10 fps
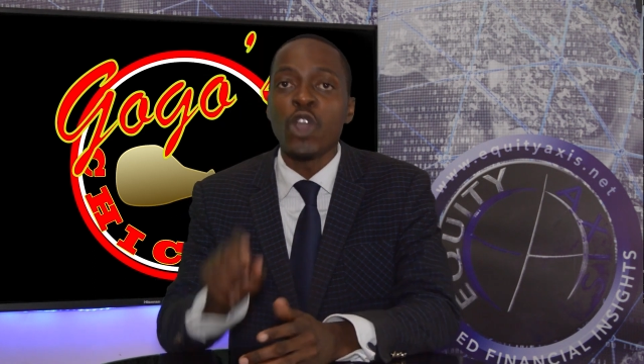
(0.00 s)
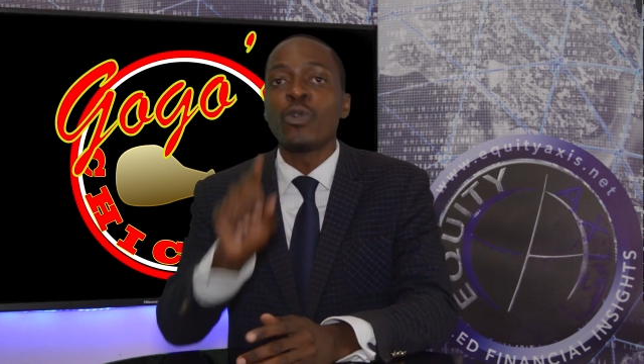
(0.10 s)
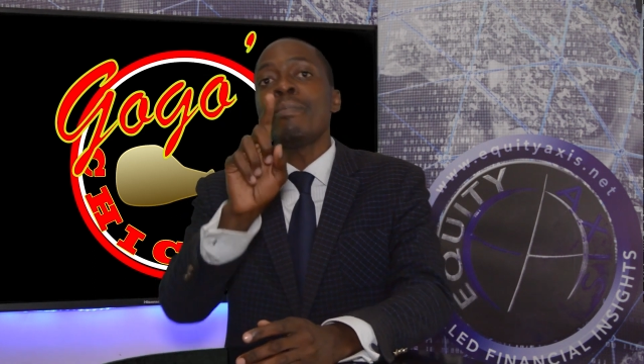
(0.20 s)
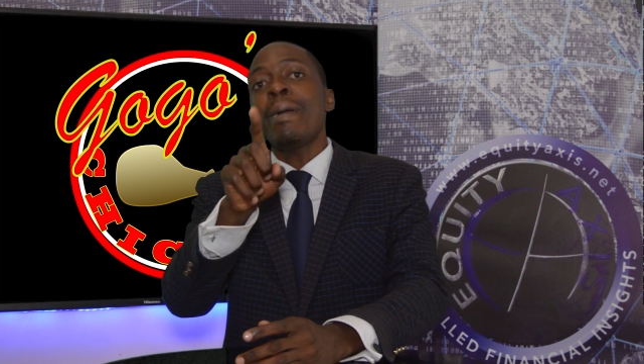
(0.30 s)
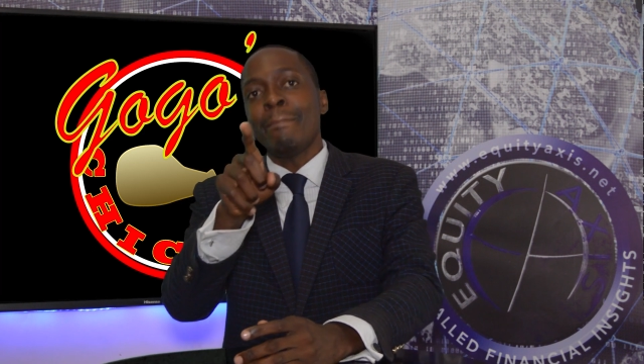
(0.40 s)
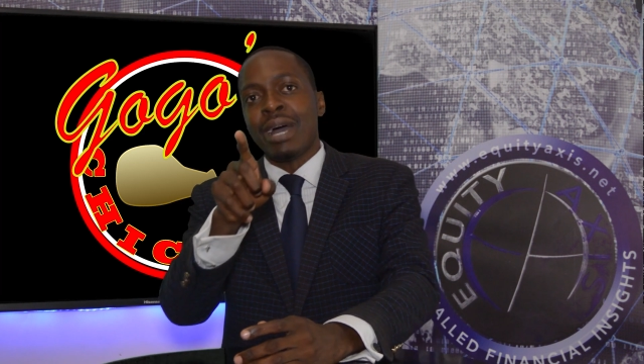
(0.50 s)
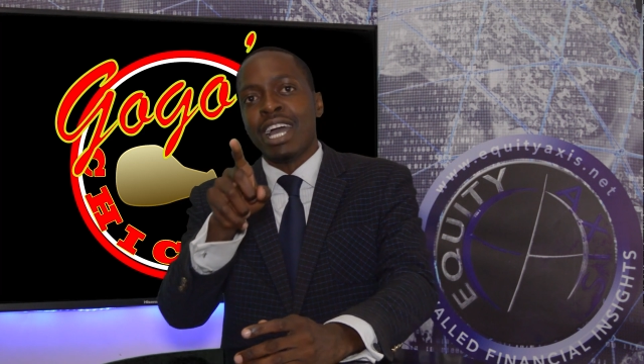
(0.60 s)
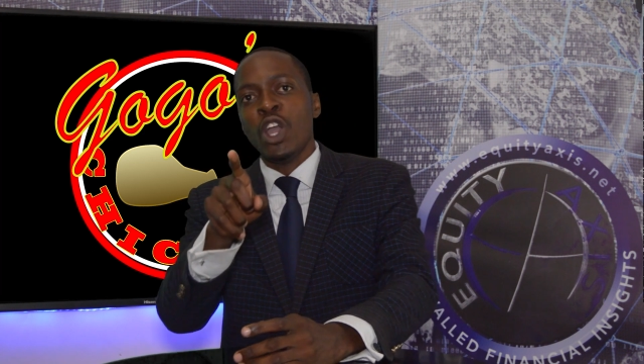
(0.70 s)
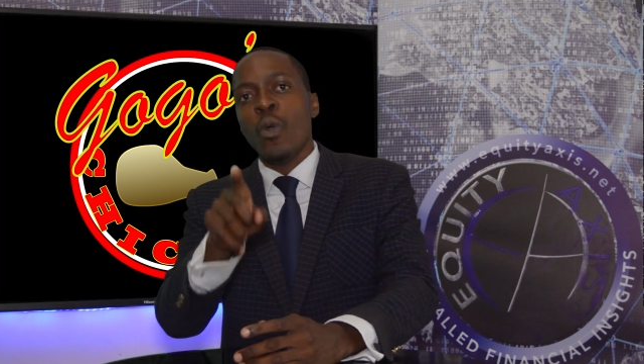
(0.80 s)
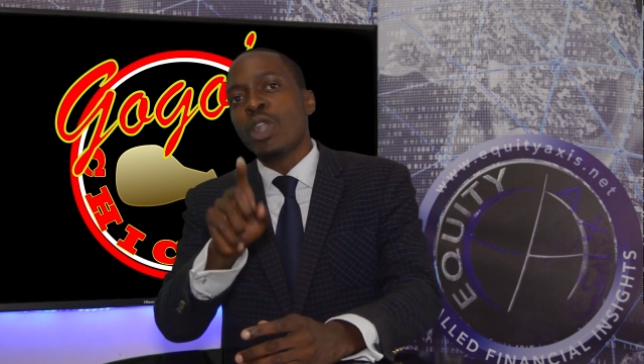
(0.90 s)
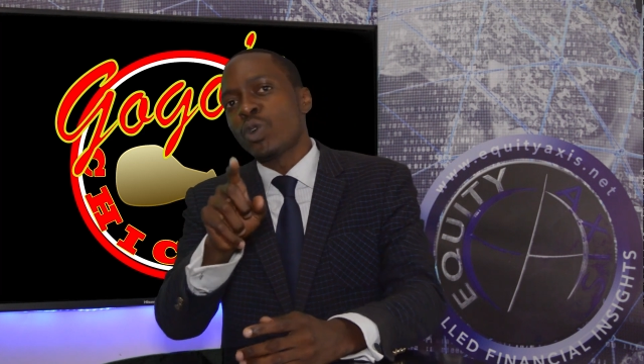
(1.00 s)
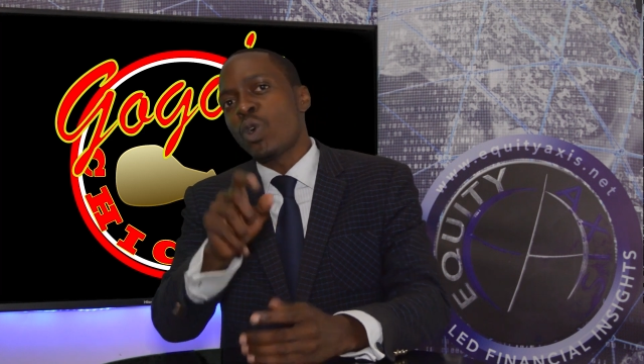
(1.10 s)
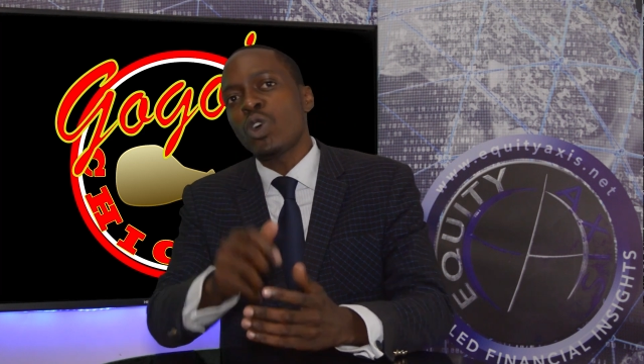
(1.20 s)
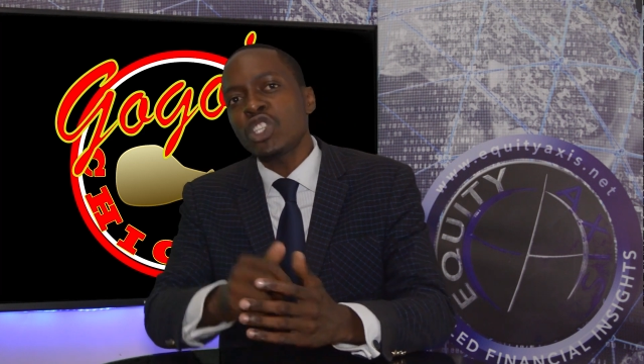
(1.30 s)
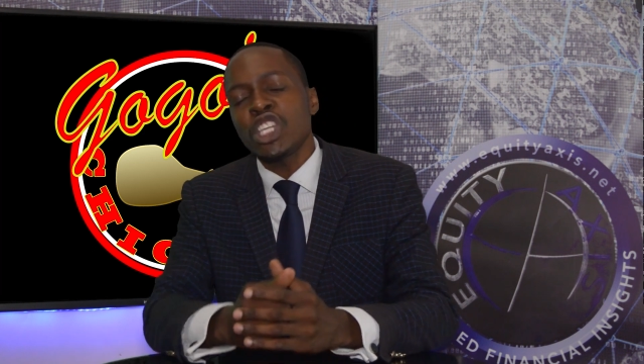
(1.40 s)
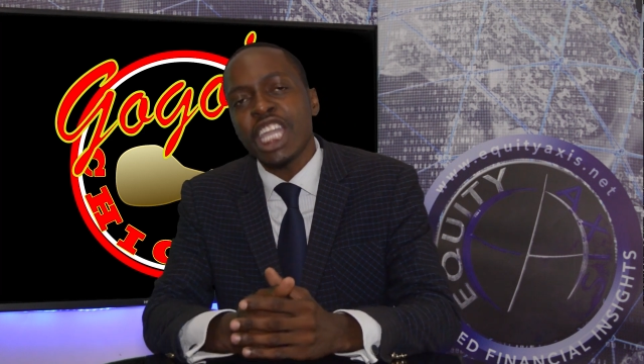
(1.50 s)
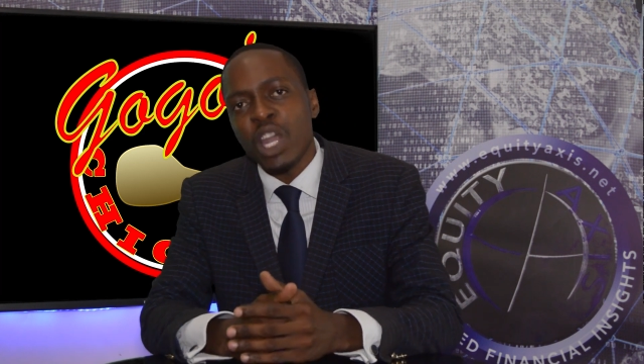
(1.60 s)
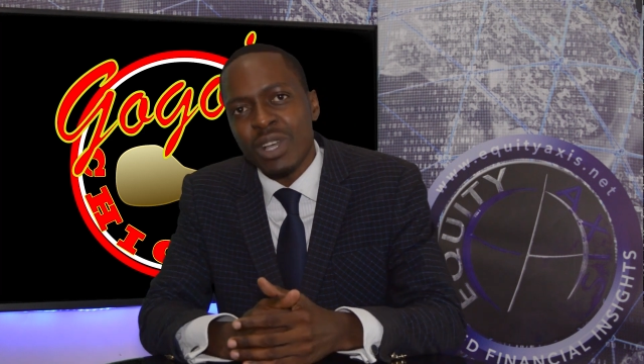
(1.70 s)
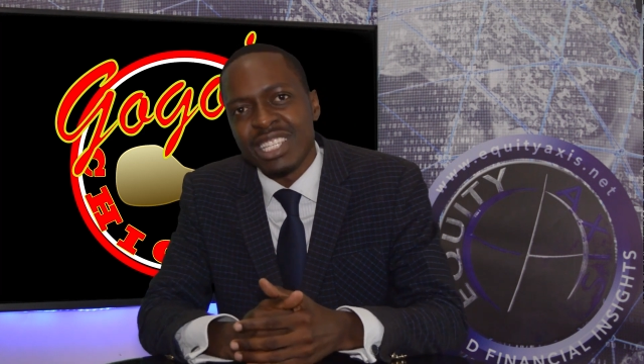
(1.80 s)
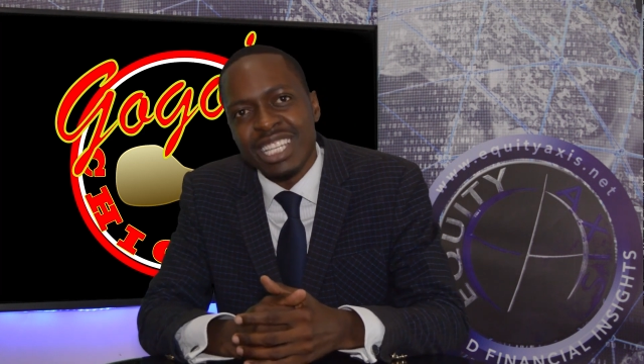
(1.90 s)
Remember, when Gogo's
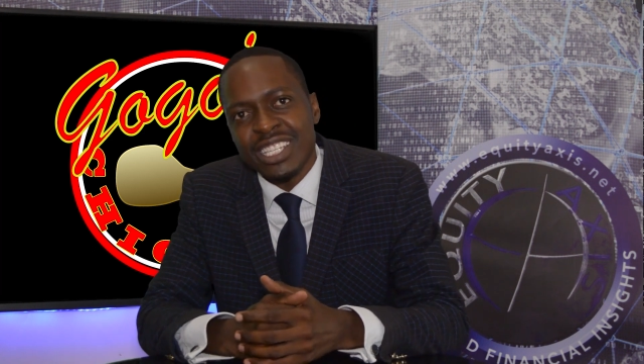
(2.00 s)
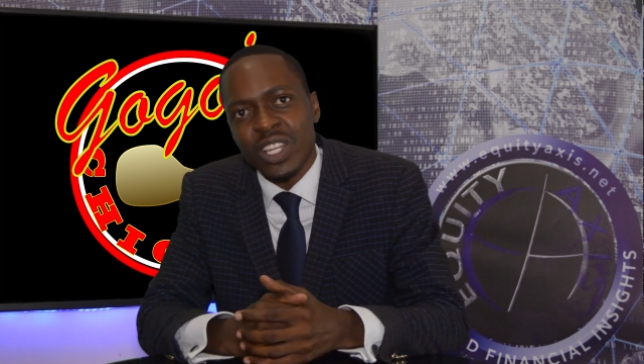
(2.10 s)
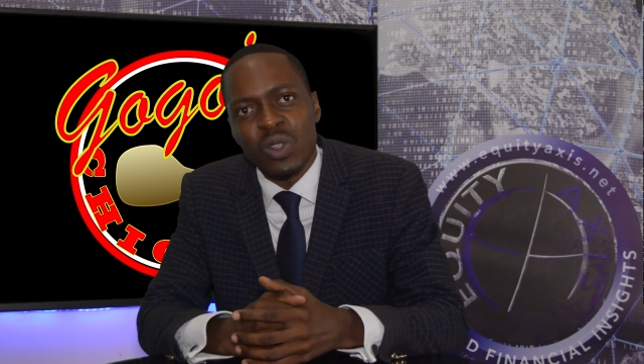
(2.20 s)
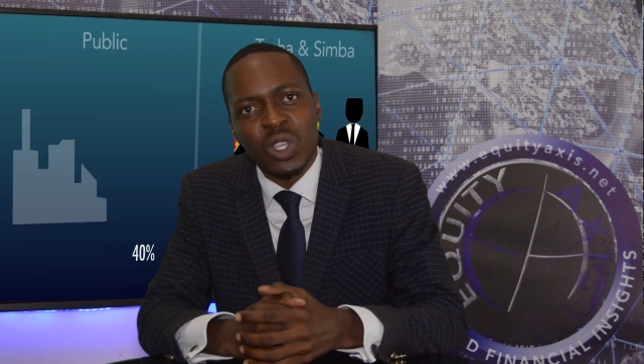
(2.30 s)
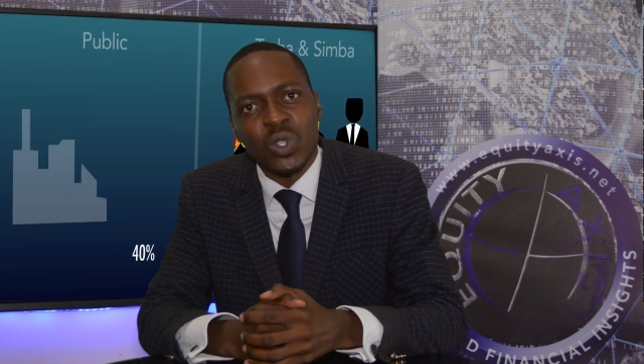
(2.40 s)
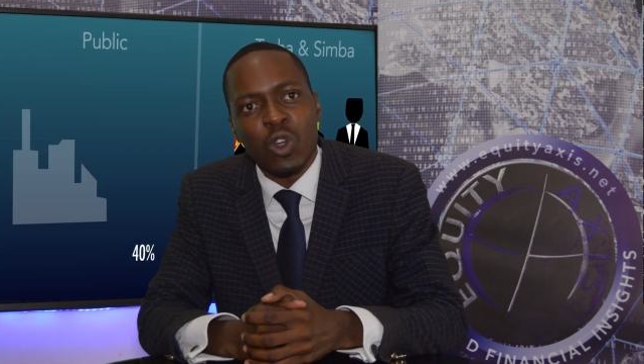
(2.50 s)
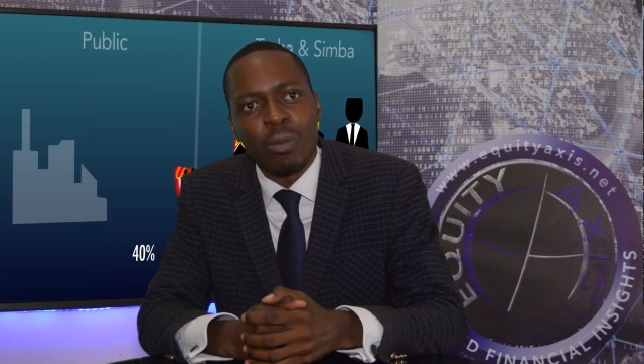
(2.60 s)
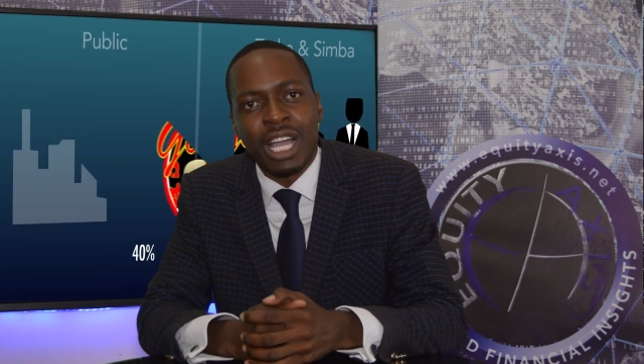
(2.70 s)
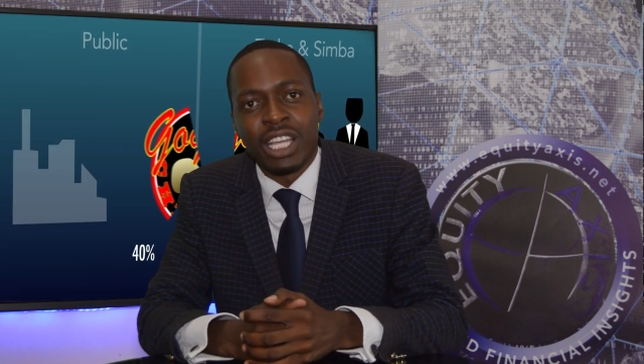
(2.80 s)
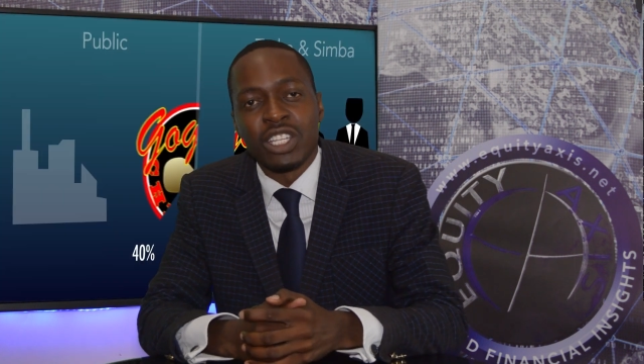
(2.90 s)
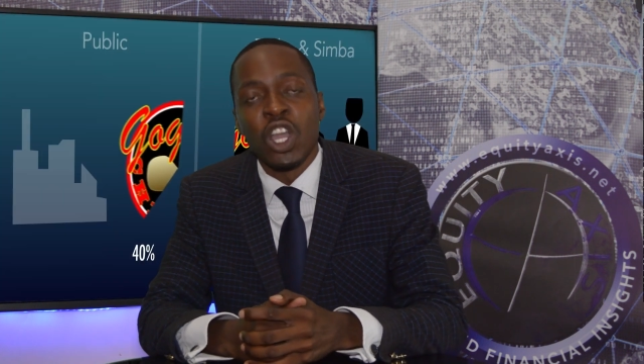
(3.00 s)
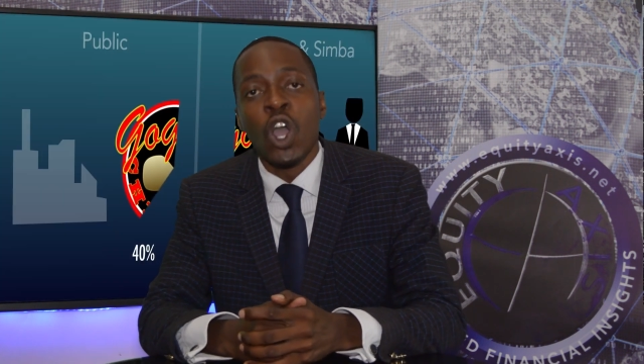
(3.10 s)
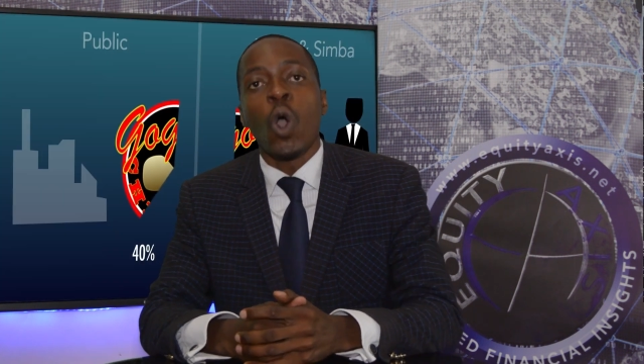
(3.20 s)
Chicken was listed on the stock market,